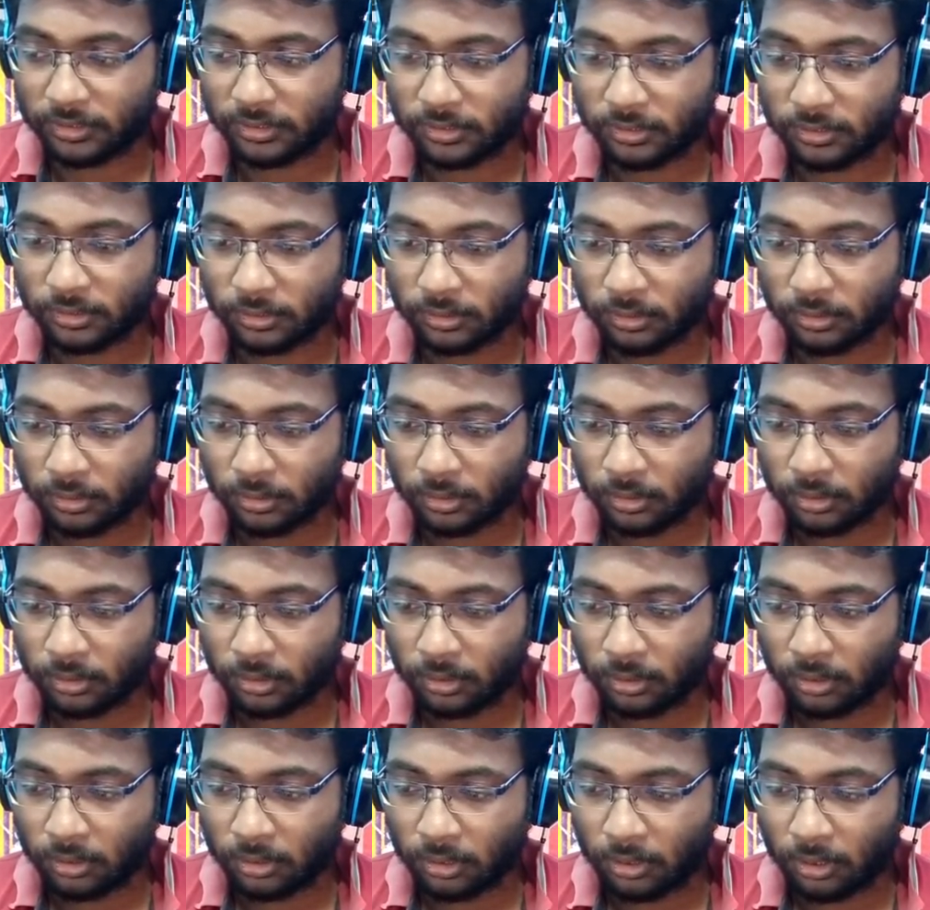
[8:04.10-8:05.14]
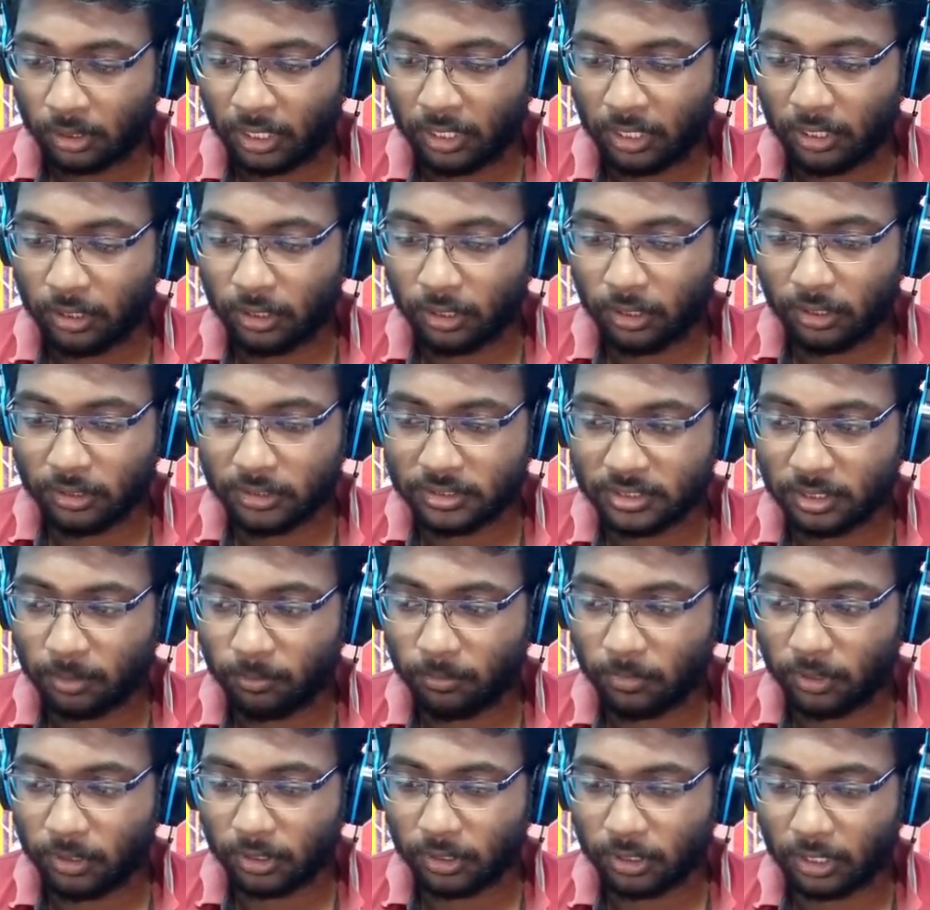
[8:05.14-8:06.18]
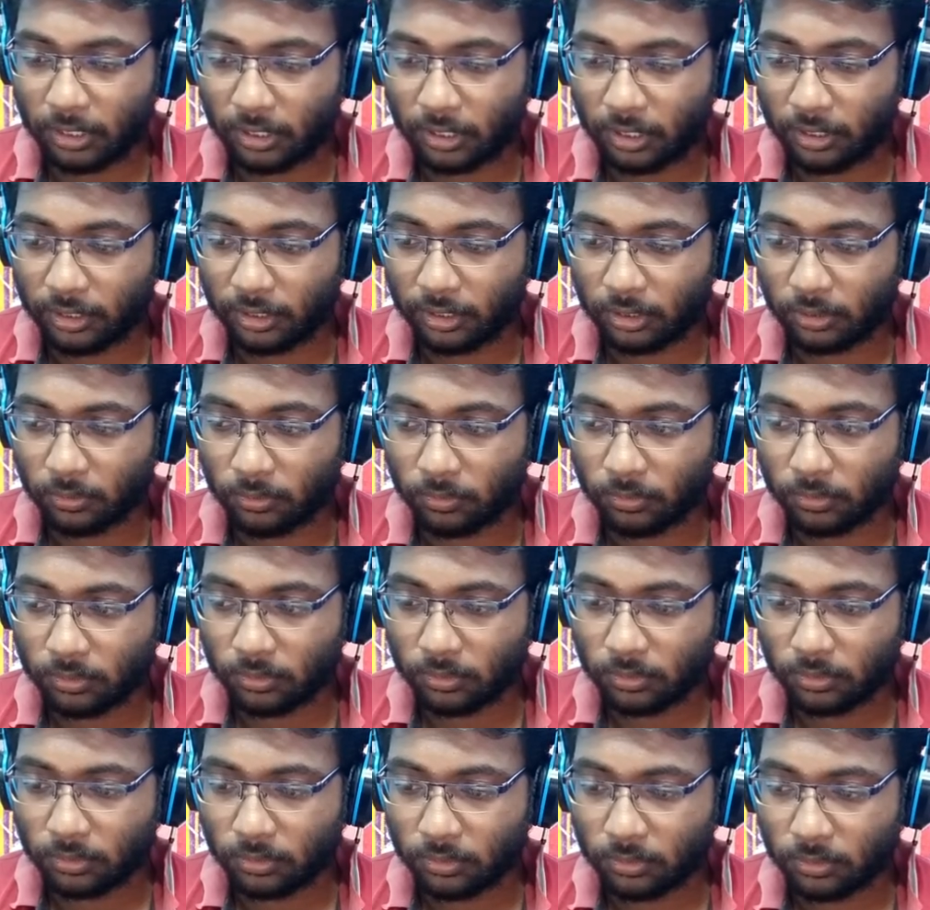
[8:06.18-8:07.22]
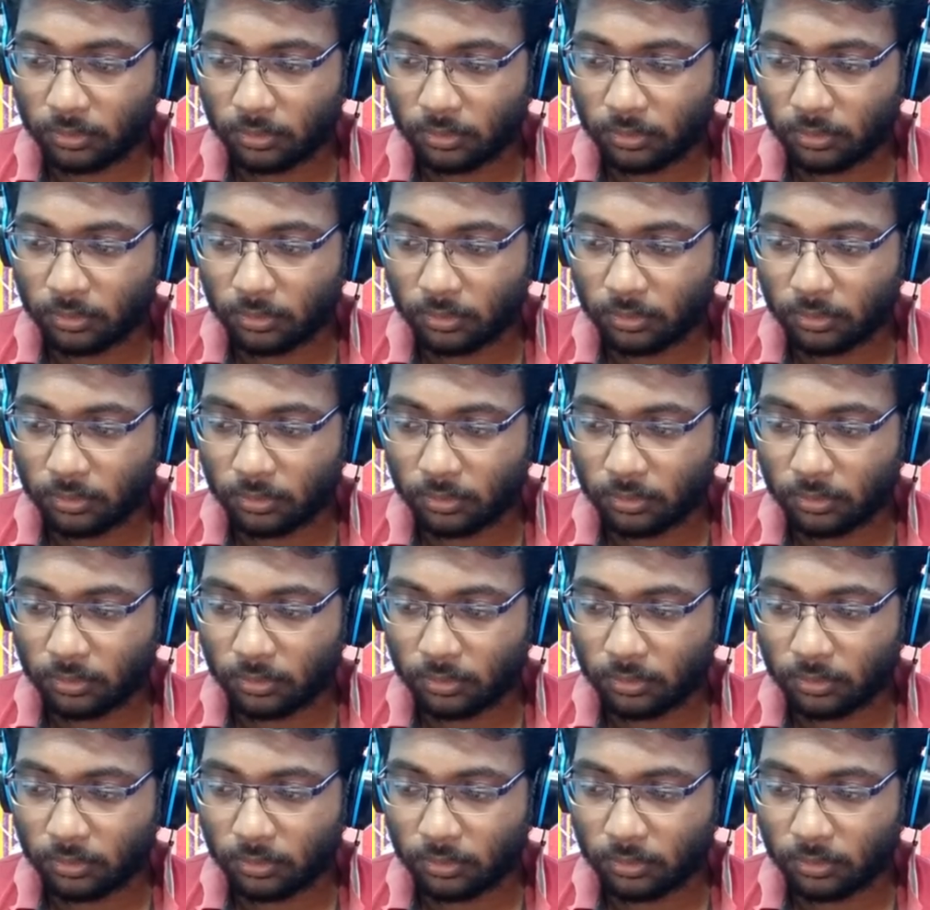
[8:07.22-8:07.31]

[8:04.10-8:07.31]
Nice. I heard some other guy running around.